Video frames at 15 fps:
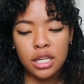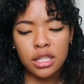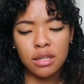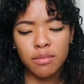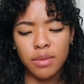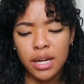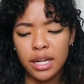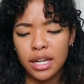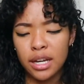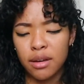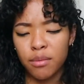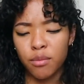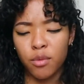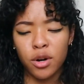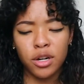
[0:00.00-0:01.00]
It's a
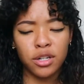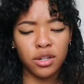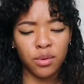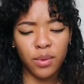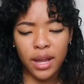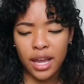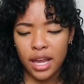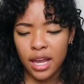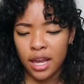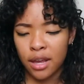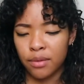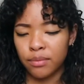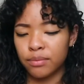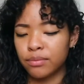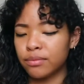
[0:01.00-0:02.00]
medium worsted
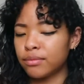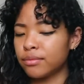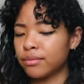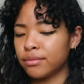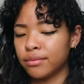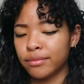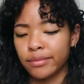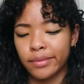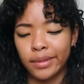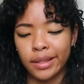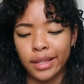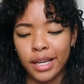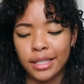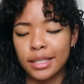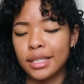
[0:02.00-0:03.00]
weight.
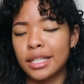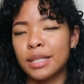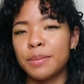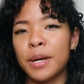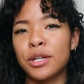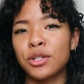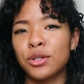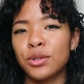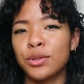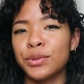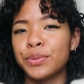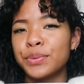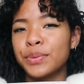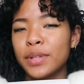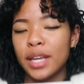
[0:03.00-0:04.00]
Nothing
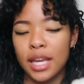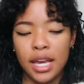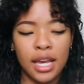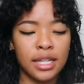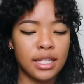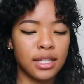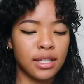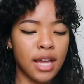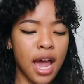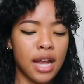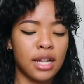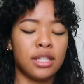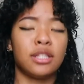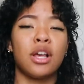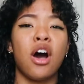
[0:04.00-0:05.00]
special. It's
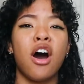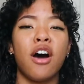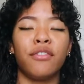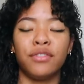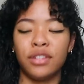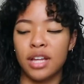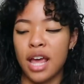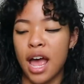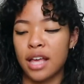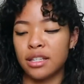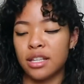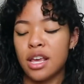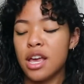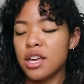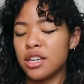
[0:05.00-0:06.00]
kind of soft. It
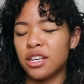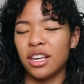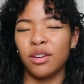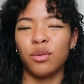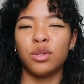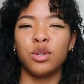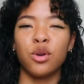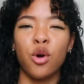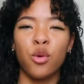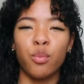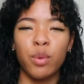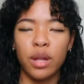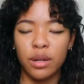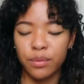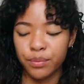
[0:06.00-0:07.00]
has, you know, like when you
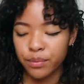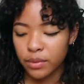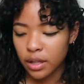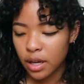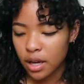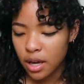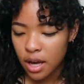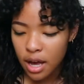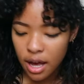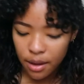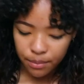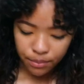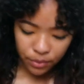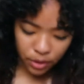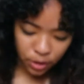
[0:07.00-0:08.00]
open
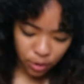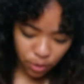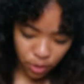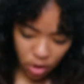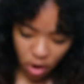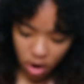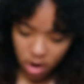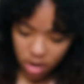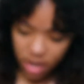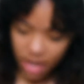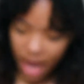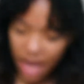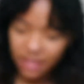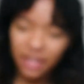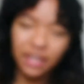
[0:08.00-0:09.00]
new yarn and it
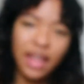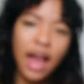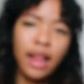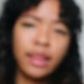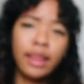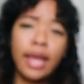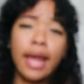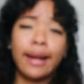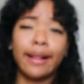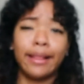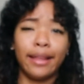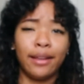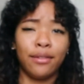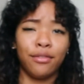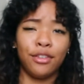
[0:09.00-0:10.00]
has like that
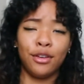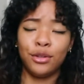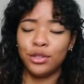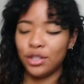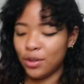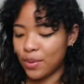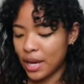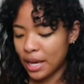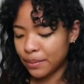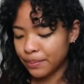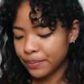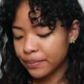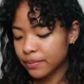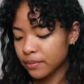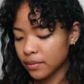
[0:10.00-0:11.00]
lanolin feel to it.
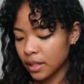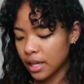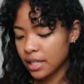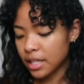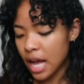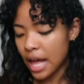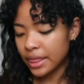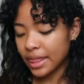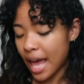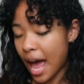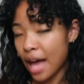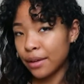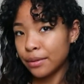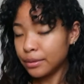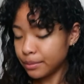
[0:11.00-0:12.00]
It's got
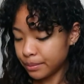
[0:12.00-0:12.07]
that.